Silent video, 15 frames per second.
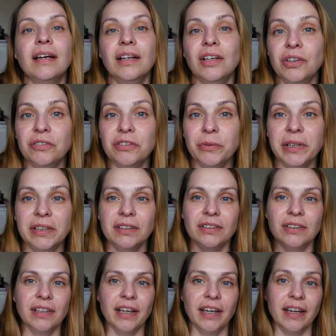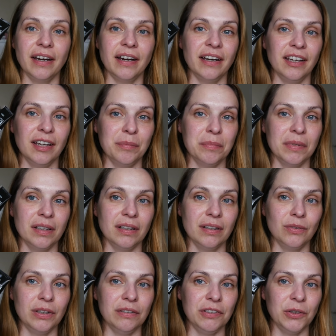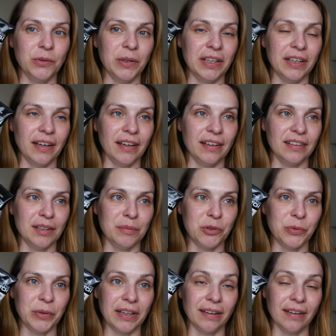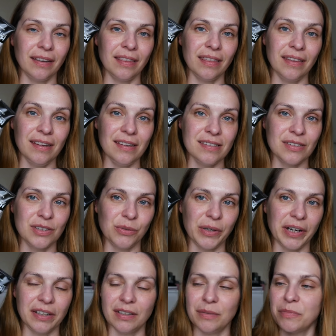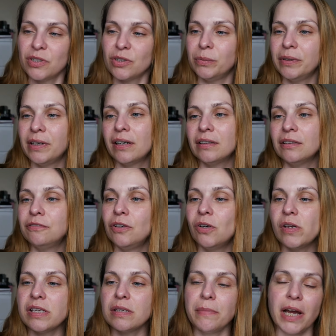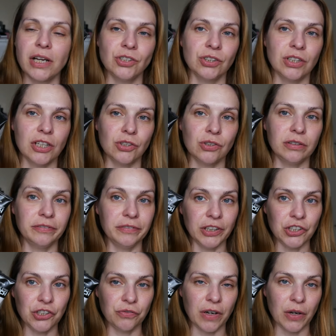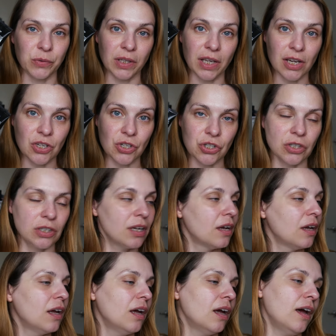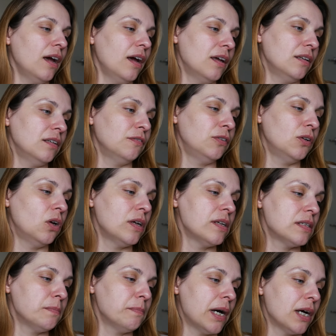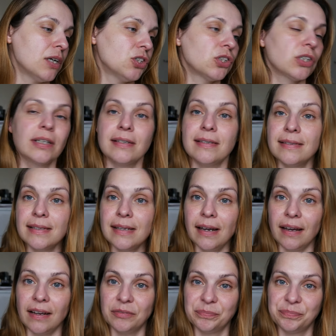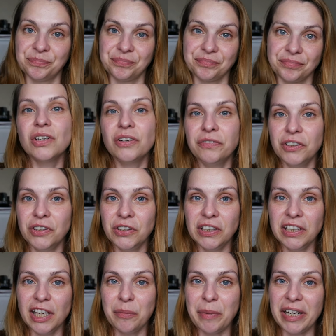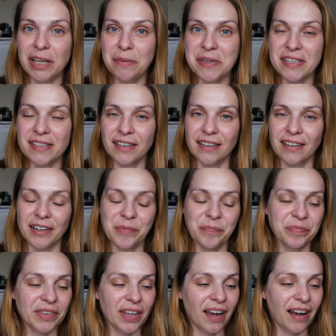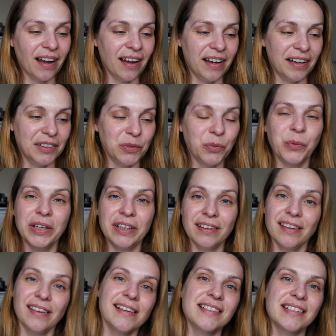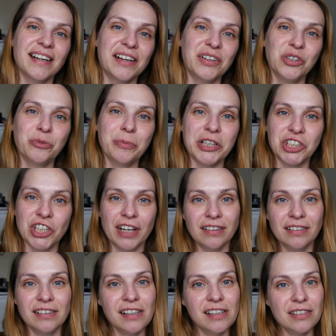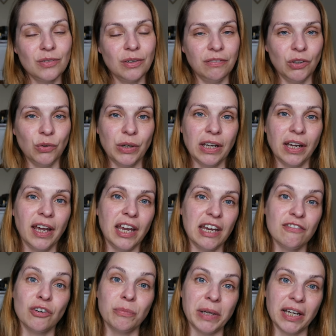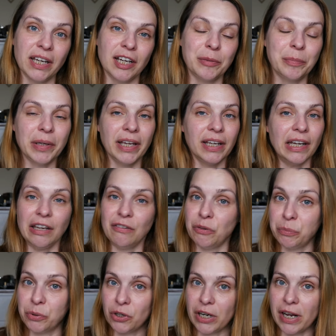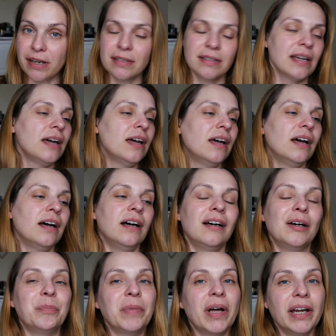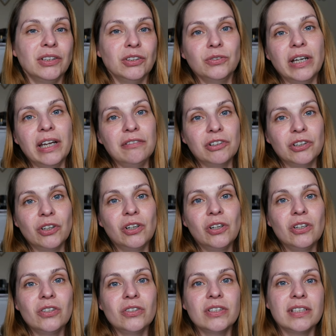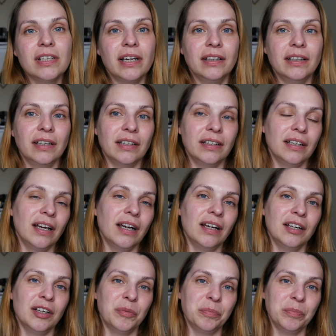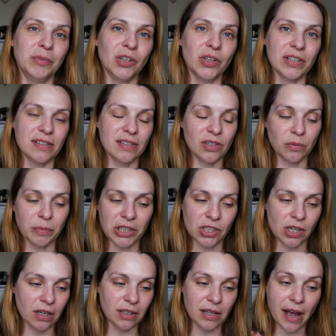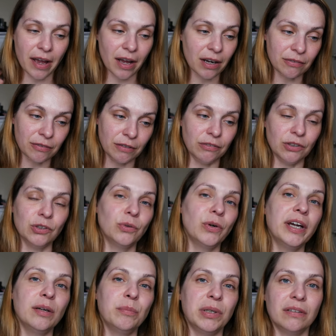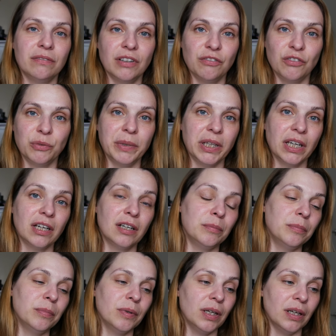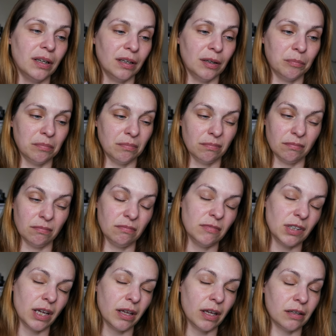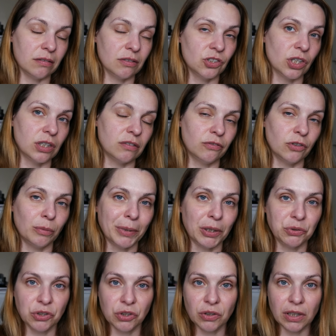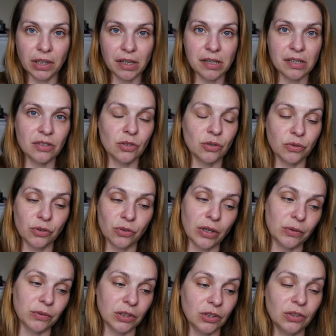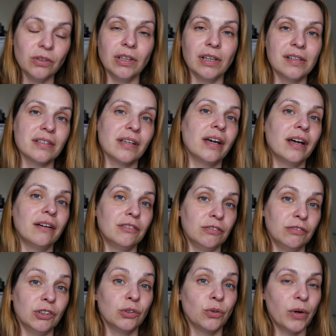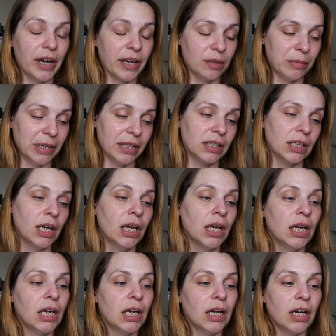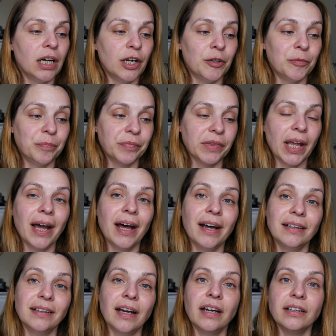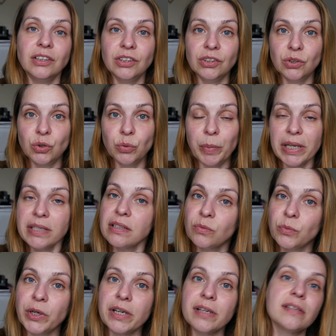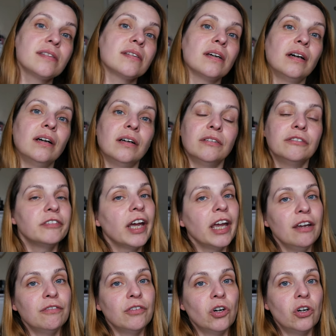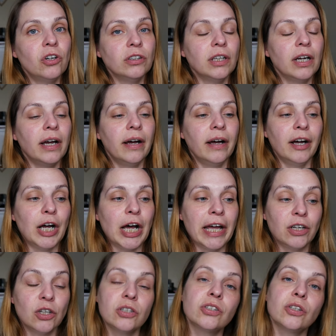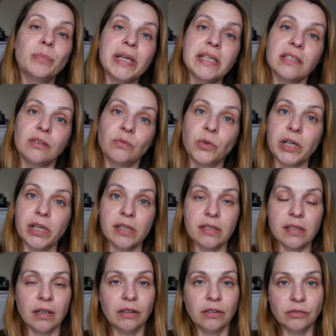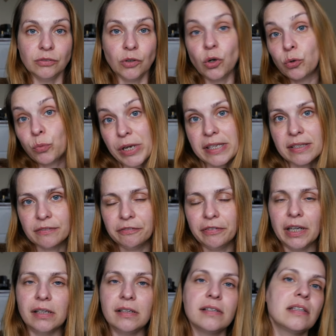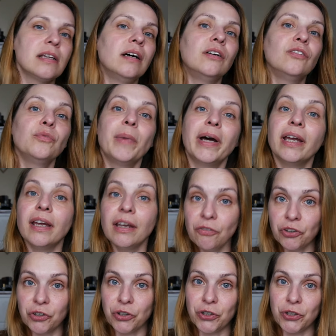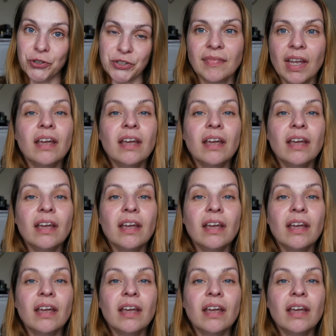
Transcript: Hello everyone, today I am reviewing and demoing these two items. So we got the Flawless Match Natural Finish Foundation and the Flawless Match Concealer. So if you're new here, my name is Irina, and one of the things that I do on my channel is reviewing Avon makeup and Avon products. I do Avon hauls, and then you can see on my channel I have reviewed quite a bit of Avon makeup. I had the channel for about 2 years, so throughout the 2 years I have reviewed quite a bit, and I do best and worst of Avon, and also best and worst of, or wins and fails of my Avon hauls.